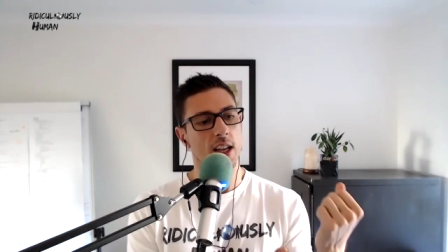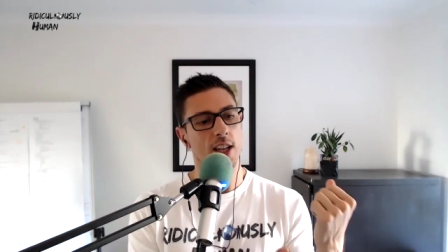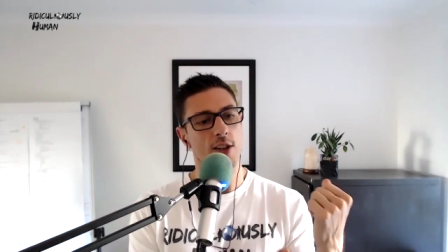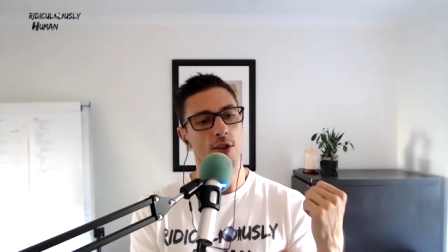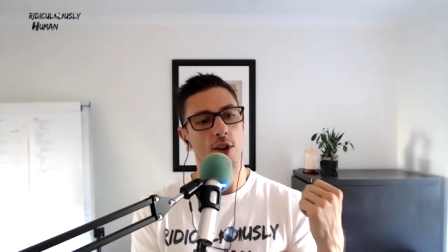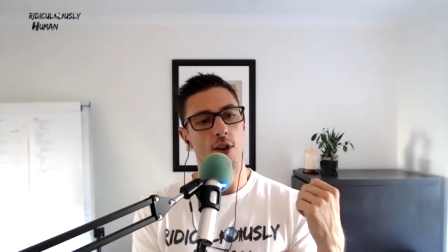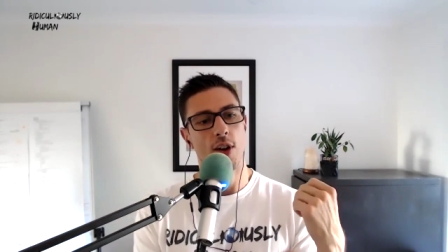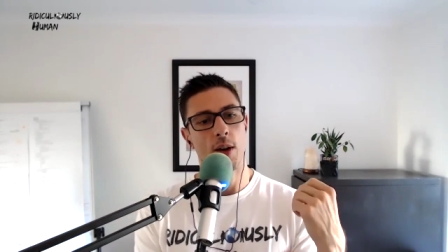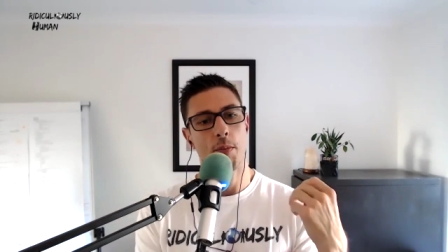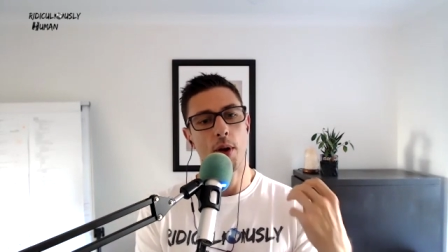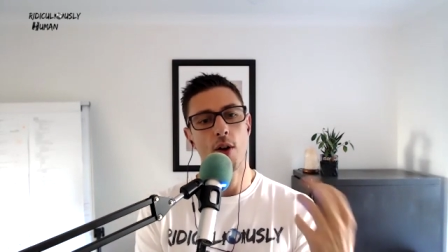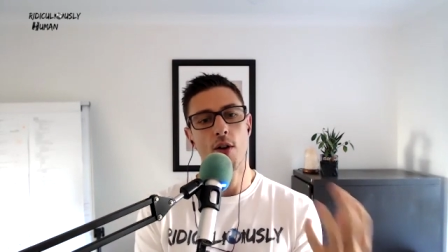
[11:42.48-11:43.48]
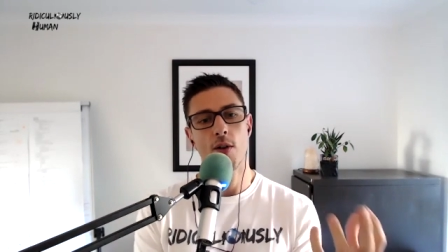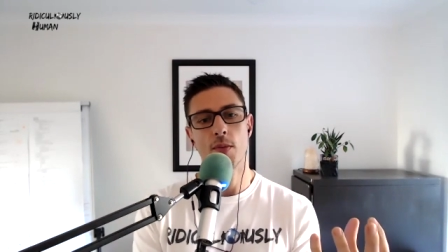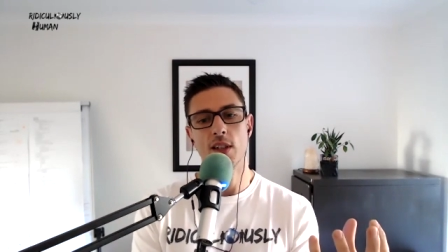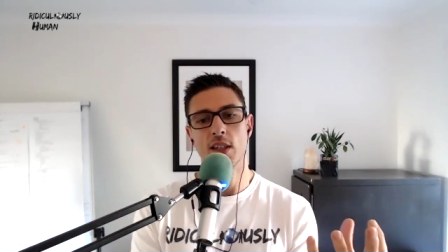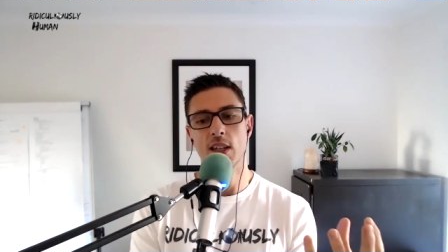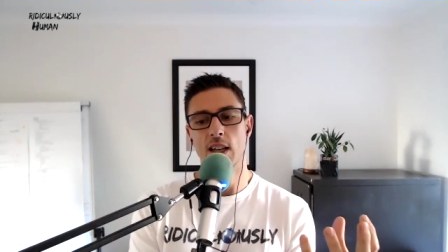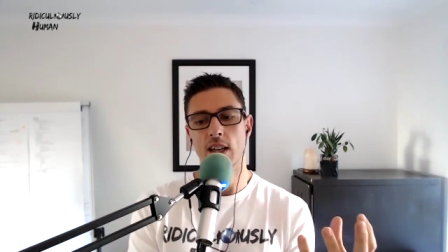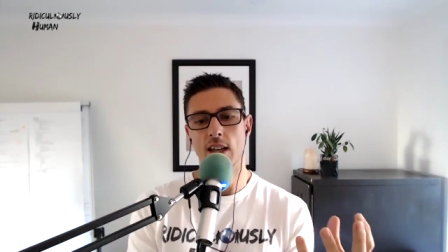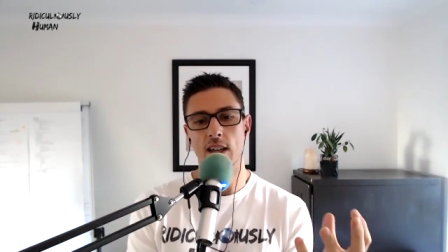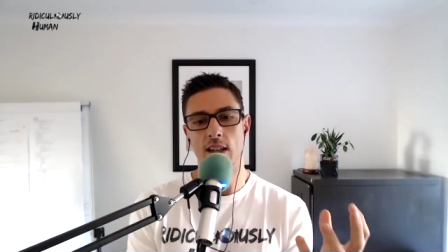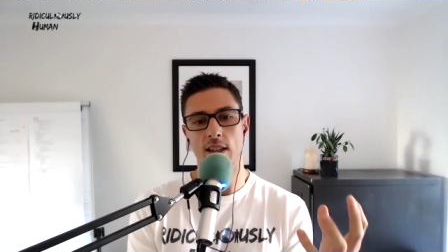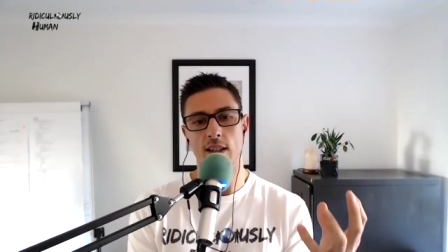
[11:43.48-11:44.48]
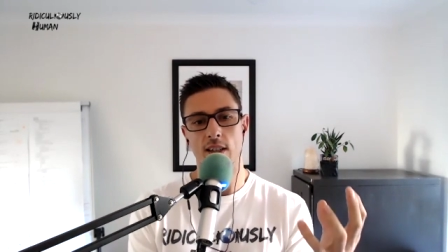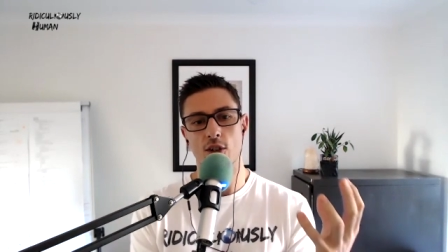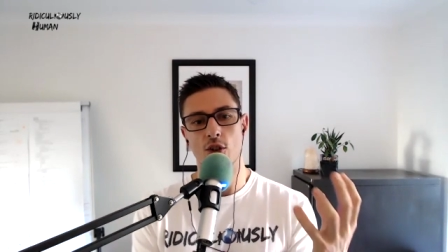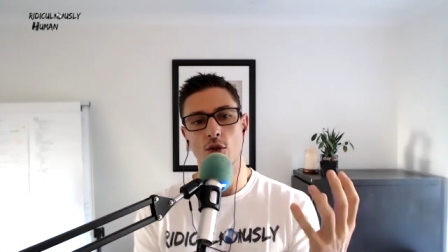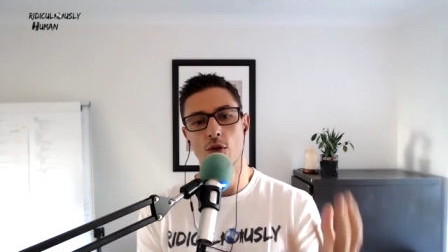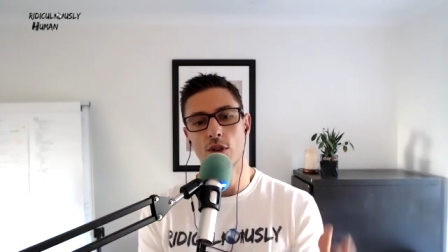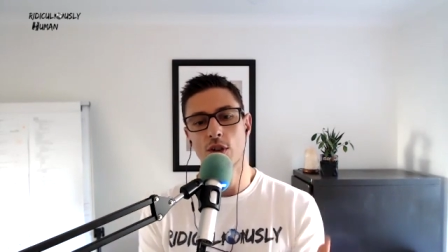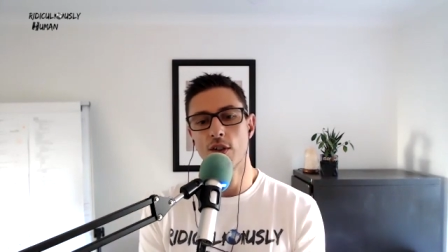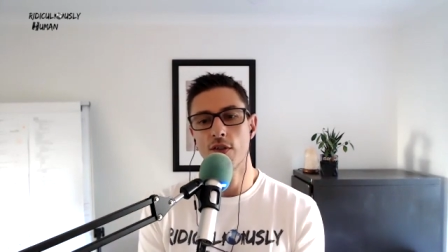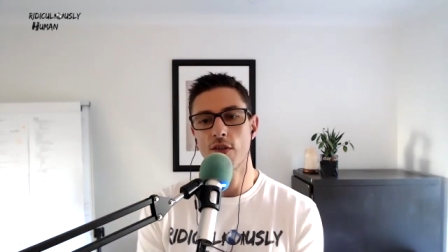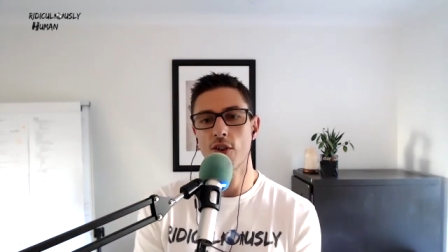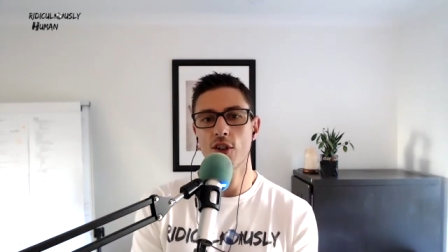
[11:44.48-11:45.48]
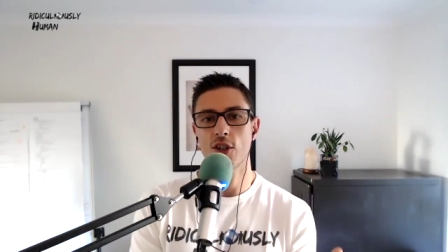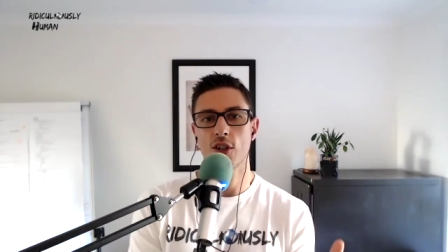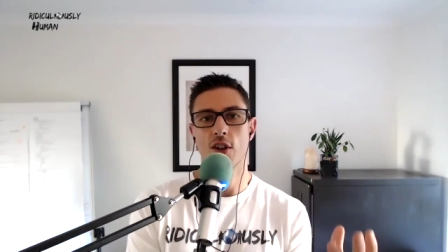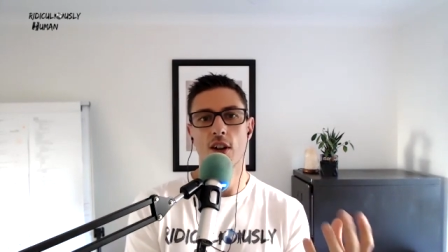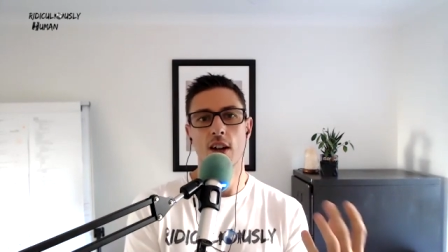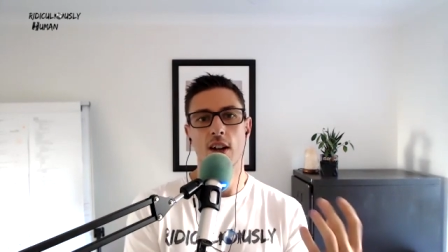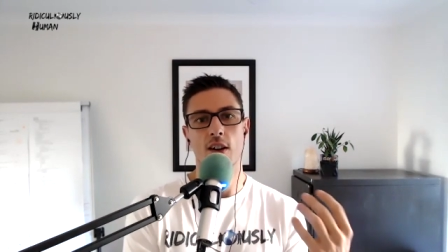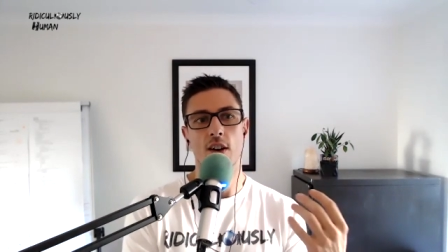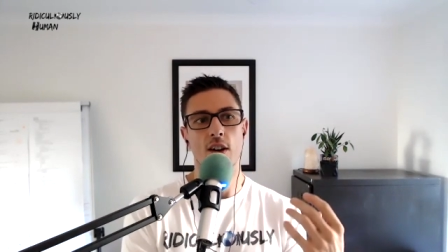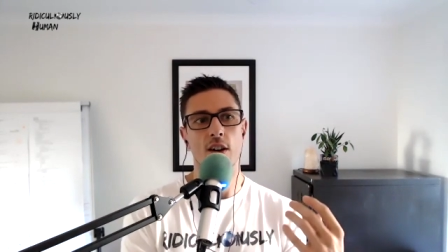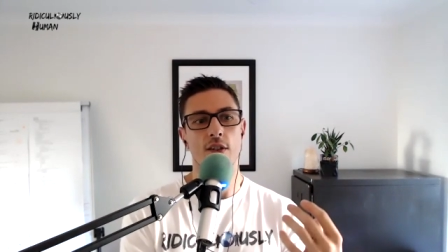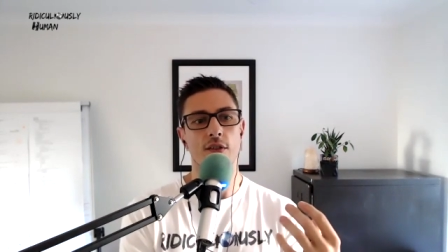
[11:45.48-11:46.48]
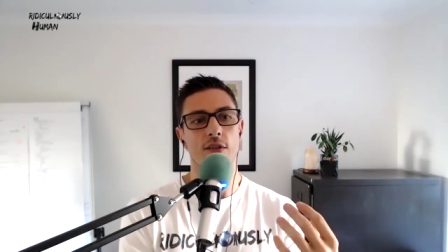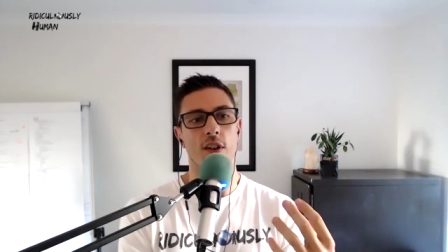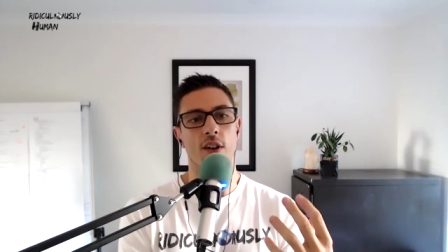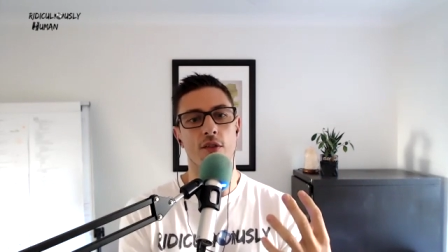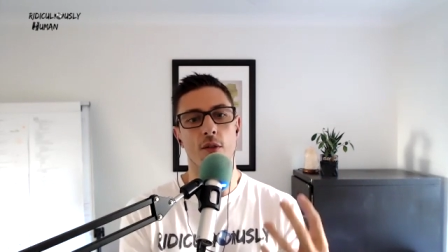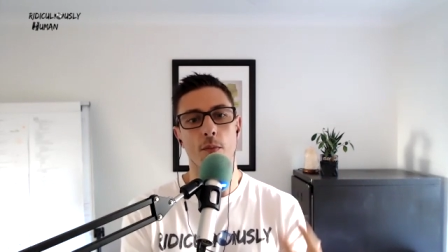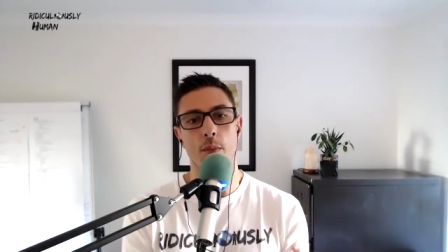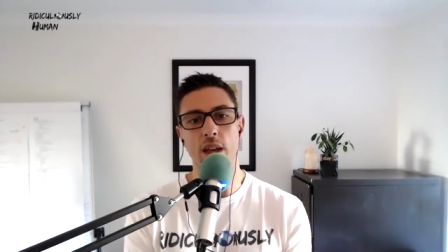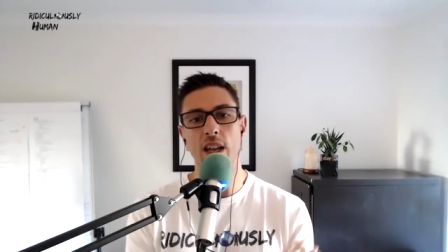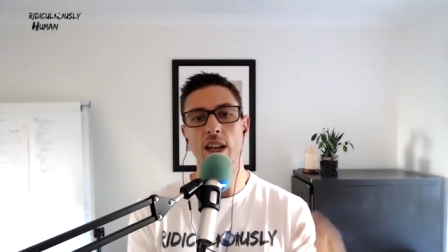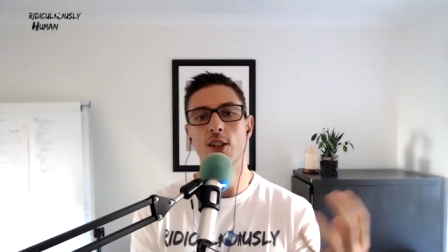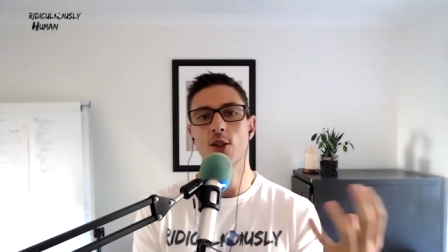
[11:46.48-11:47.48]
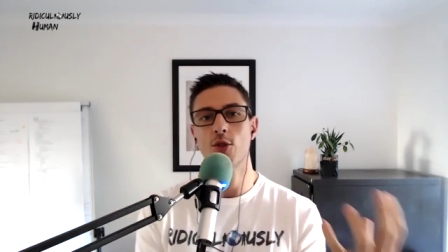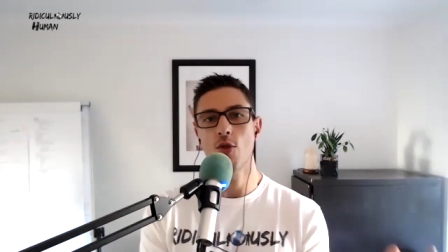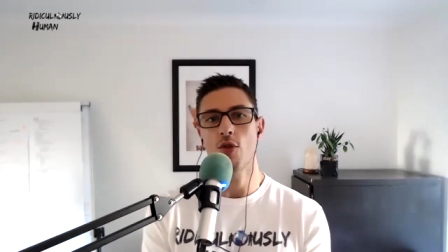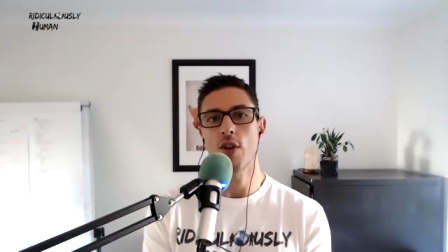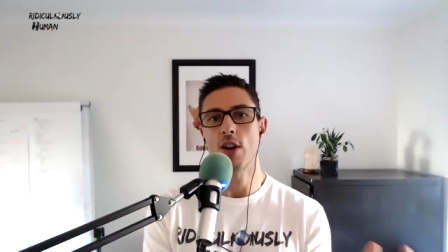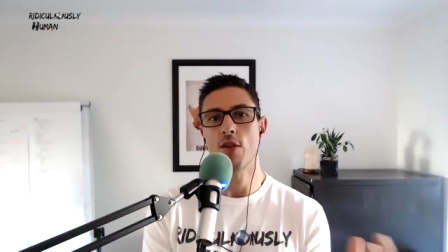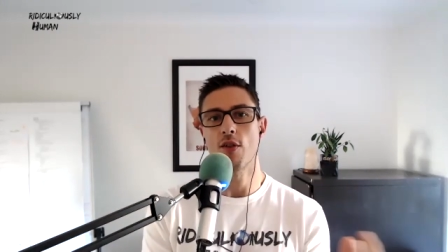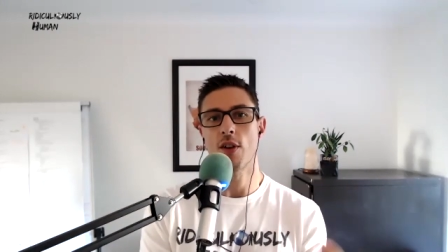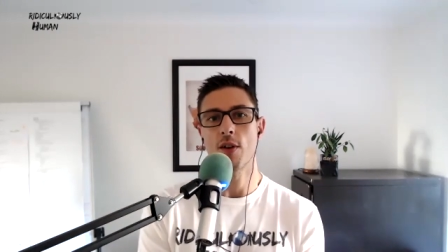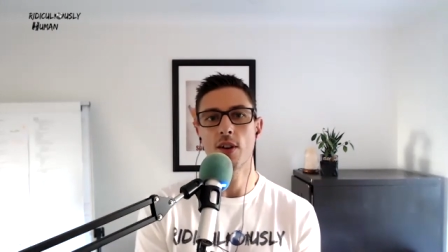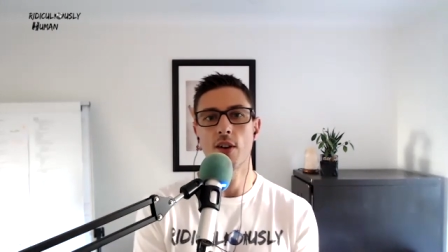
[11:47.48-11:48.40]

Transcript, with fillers: you know a poem is is a shortened version uh, of of a big story or a,